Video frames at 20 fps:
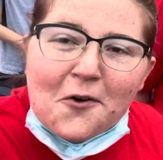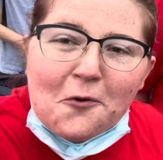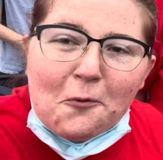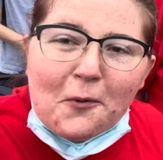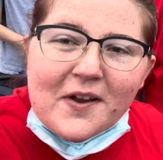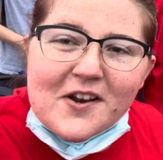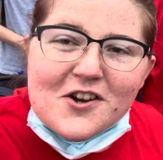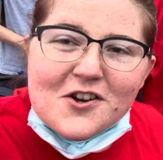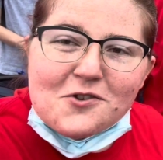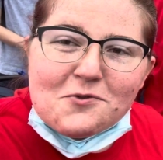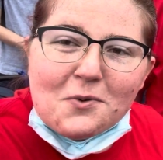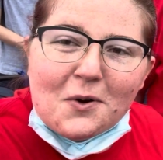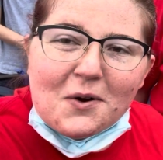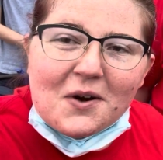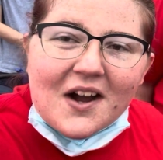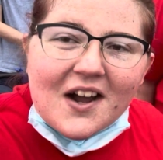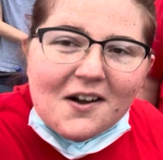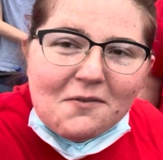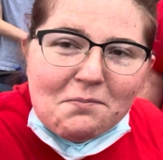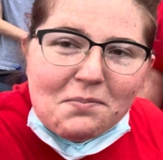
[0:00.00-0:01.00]
We just
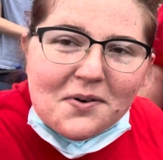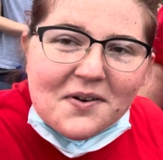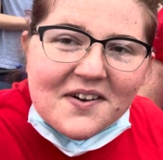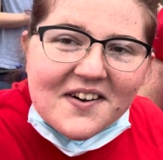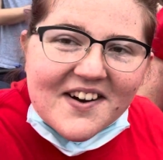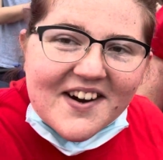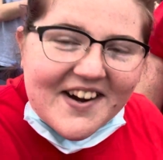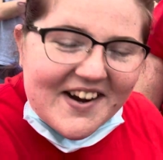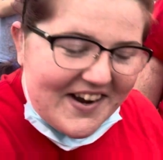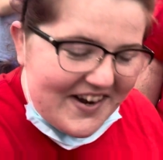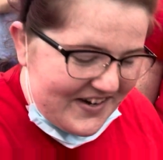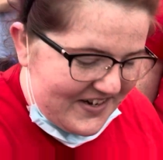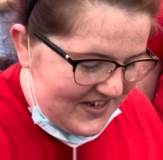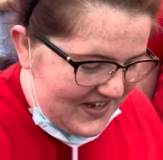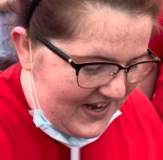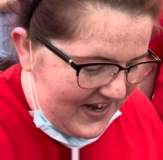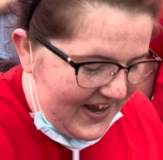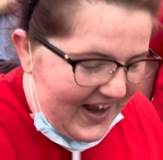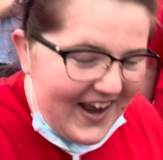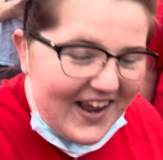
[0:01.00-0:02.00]
woke up. It's
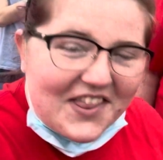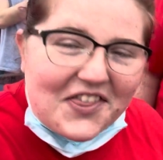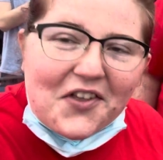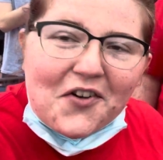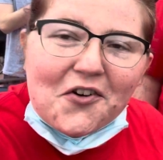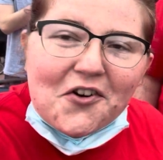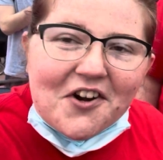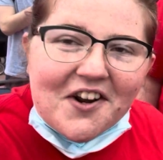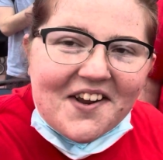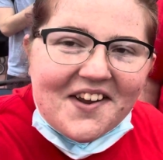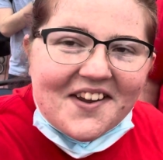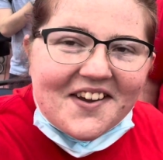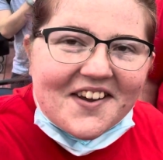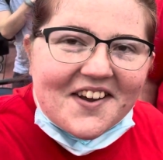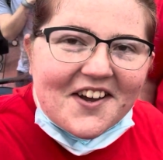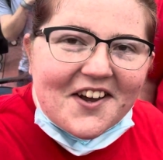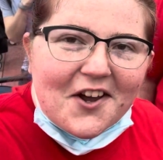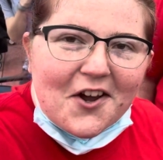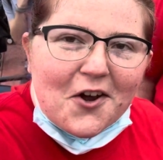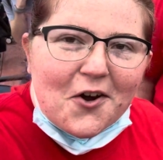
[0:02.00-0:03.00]
like
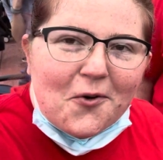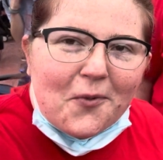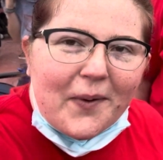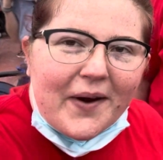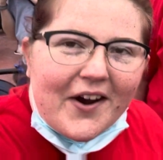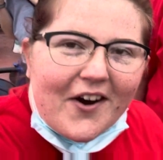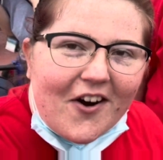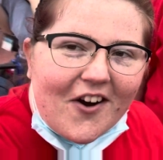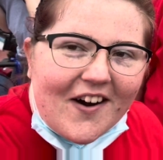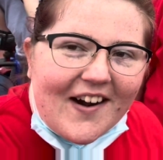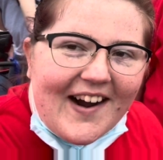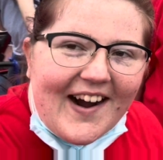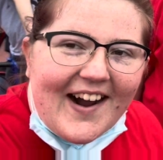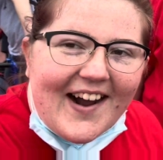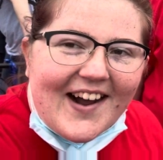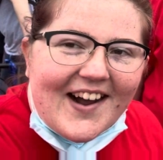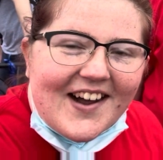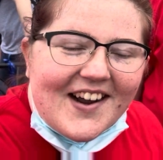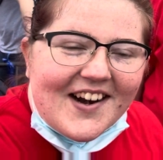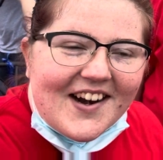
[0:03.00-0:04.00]
8.30. We are
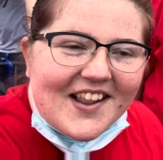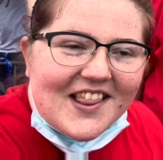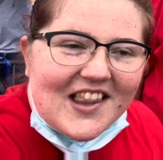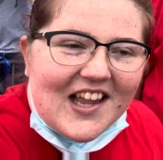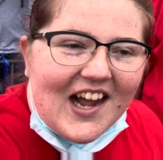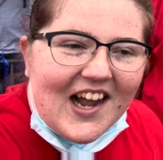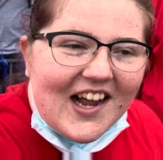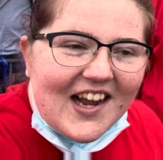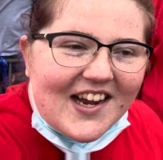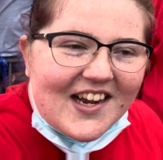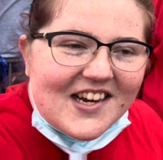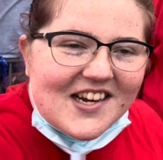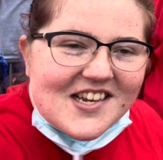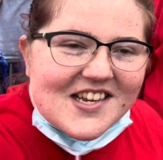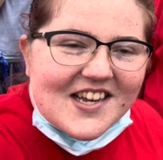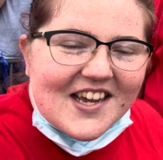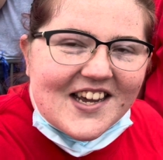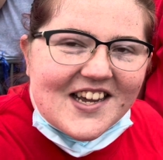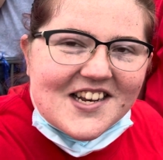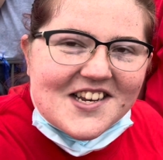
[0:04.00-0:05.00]
on line
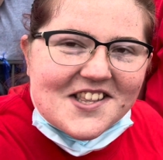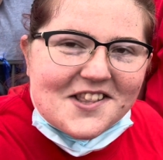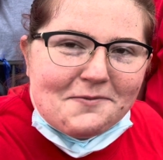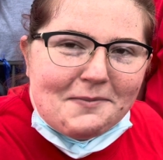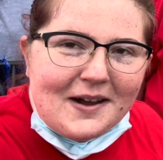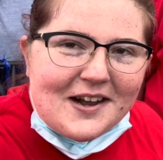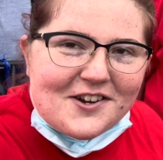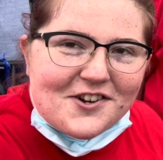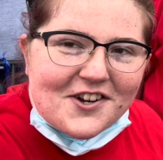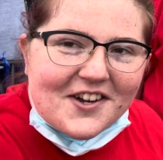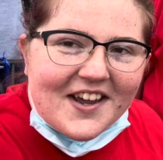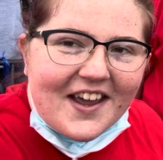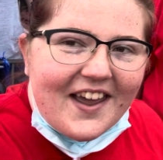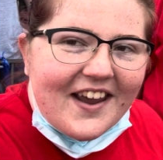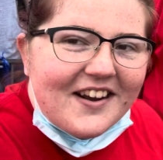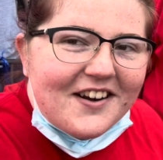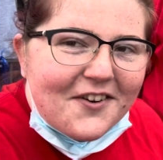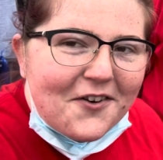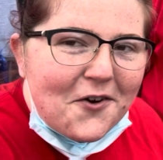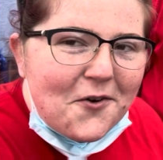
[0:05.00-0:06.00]
to get into the Magic
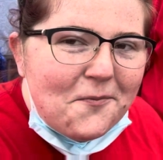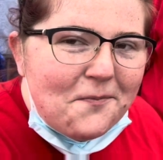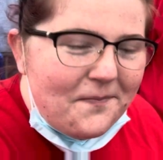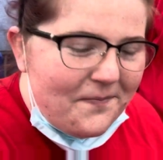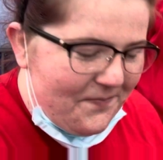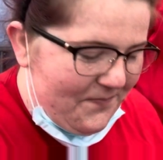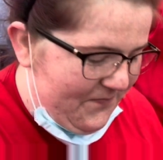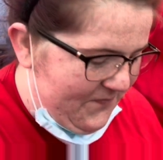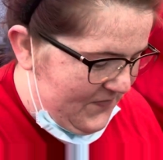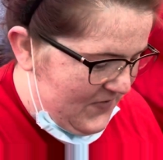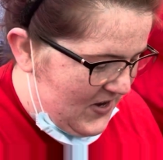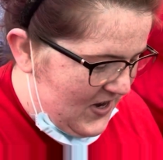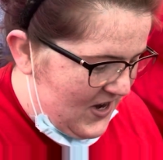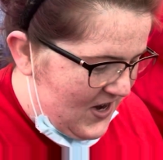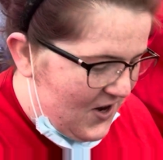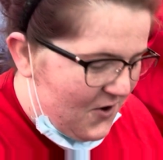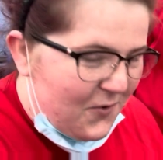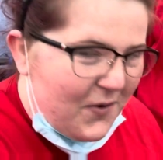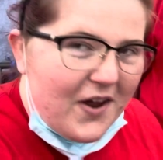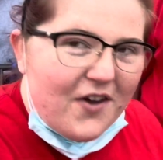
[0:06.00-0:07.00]
Kingdom.
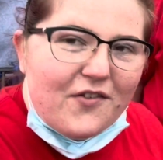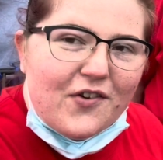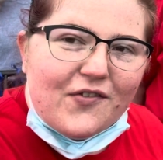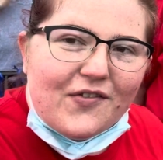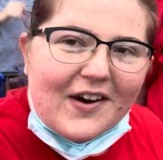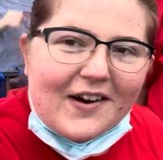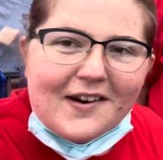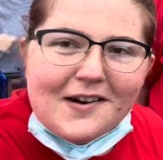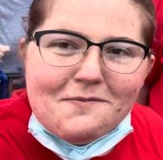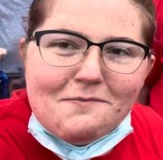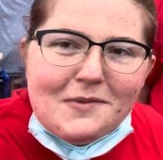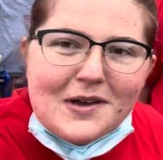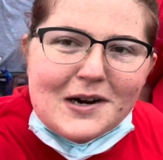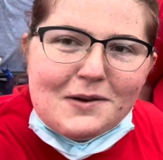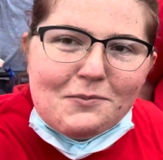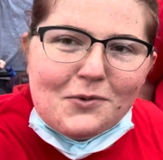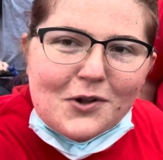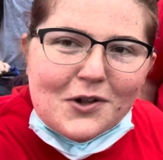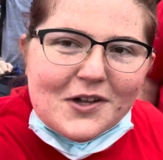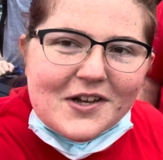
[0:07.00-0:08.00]
We have a very
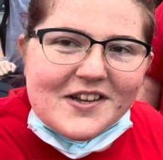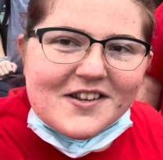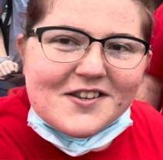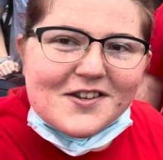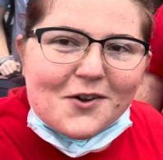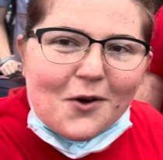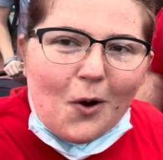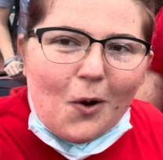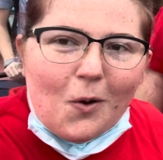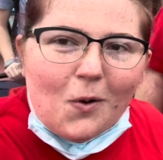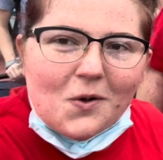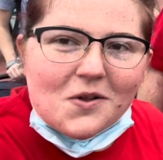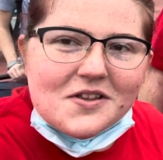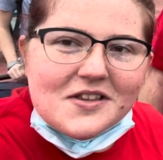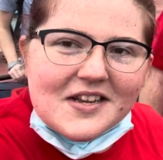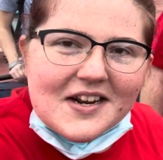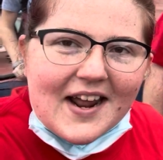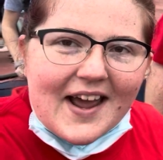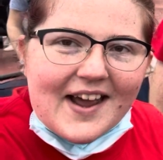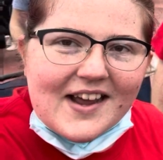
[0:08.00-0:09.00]
minimalist goal
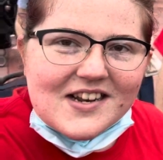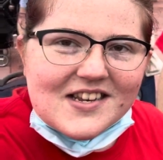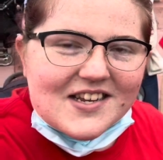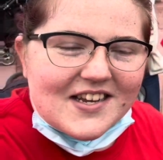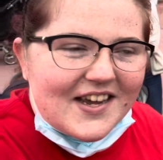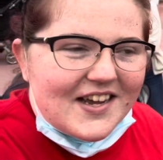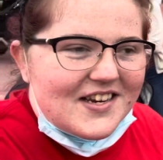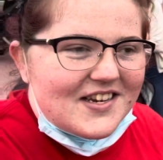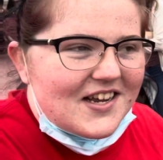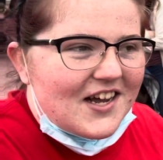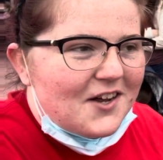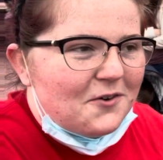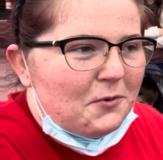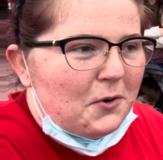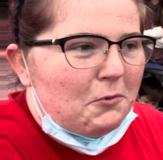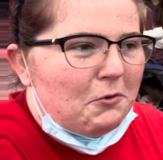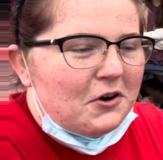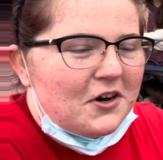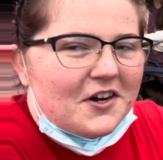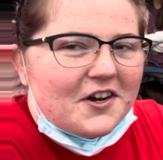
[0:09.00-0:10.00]
today to get done. We
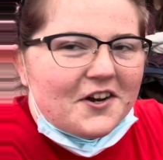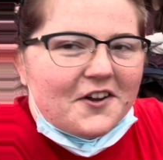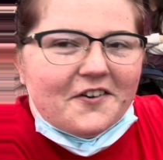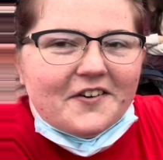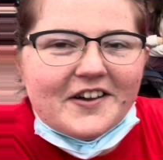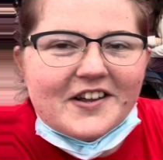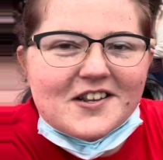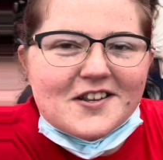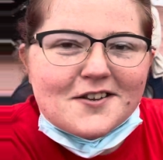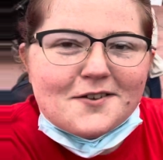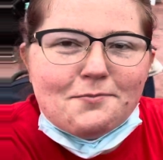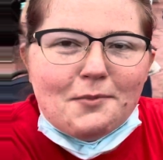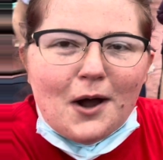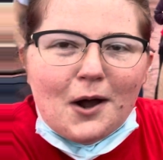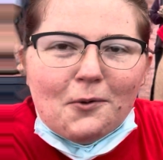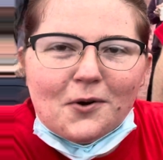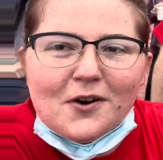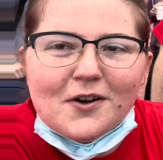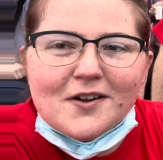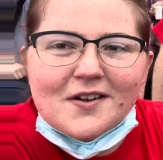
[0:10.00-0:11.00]
want to do It's a
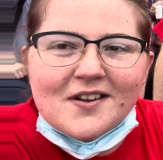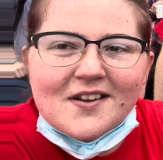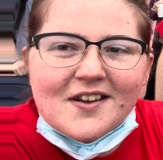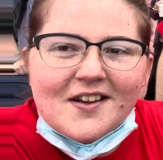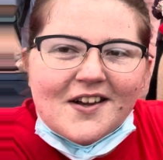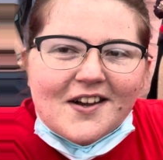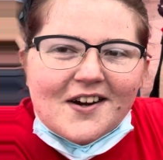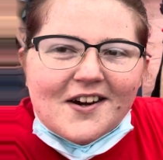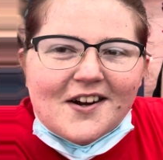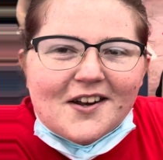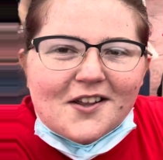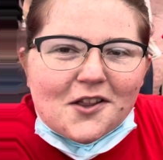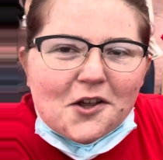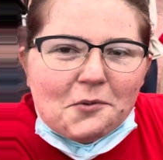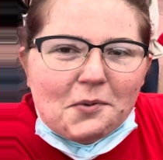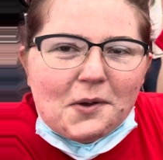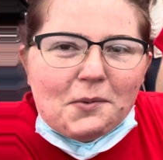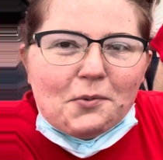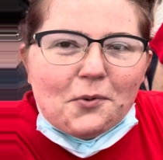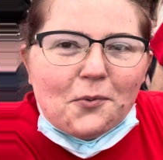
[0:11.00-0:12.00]
Small World, The
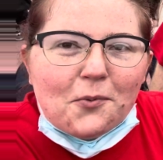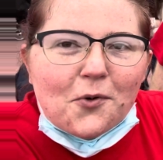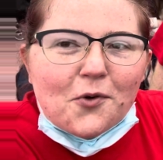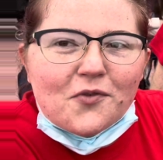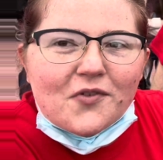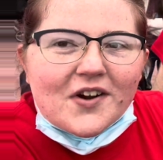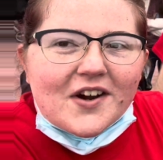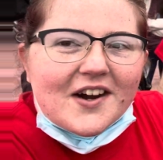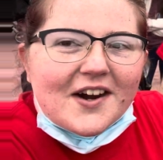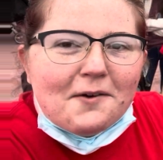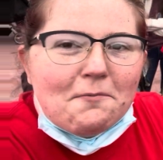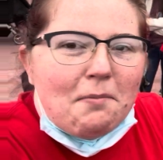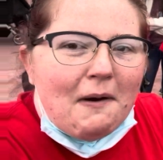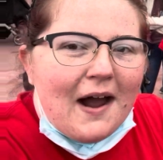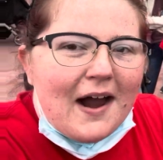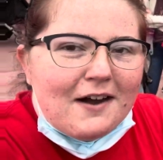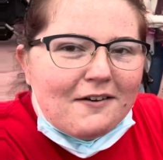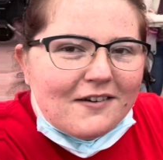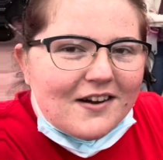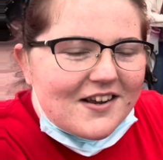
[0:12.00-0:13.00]
People Mover, and
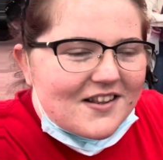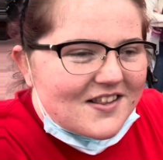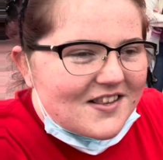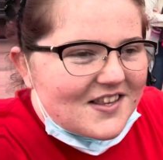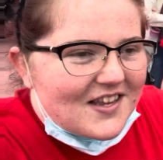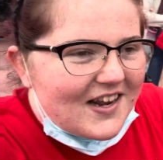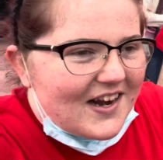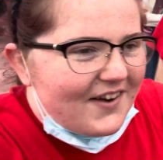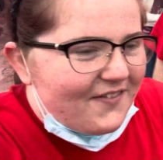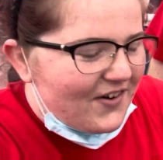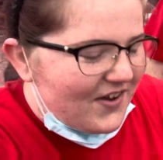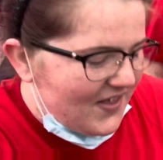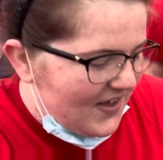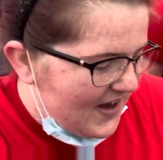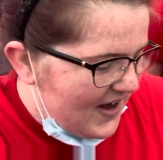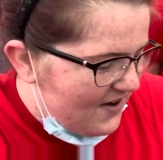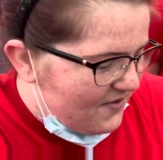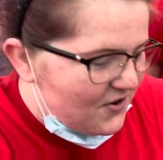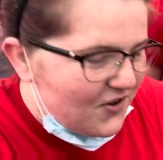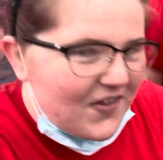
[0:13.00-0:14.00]
Pirates, and everything
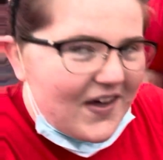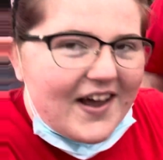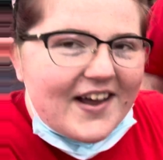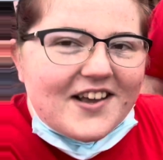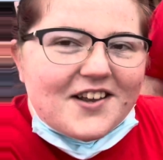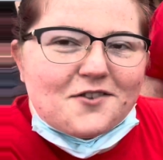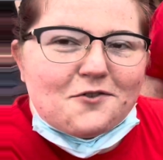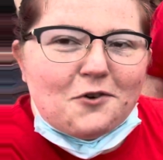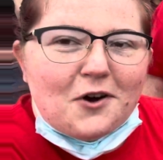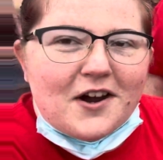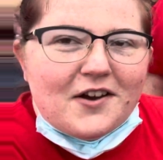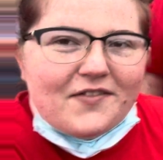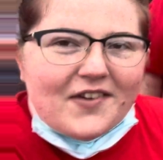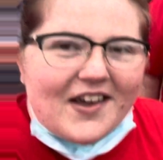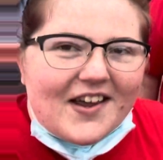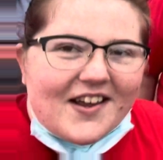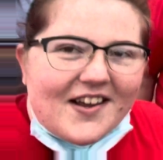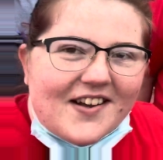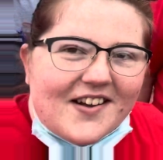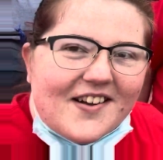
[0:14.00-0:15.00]
yeah. after that is
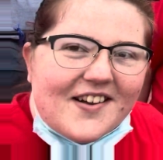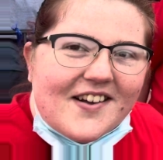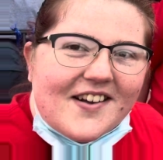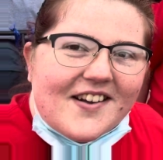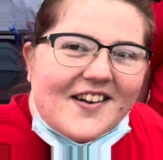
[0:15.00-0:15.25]
gravy. Pretty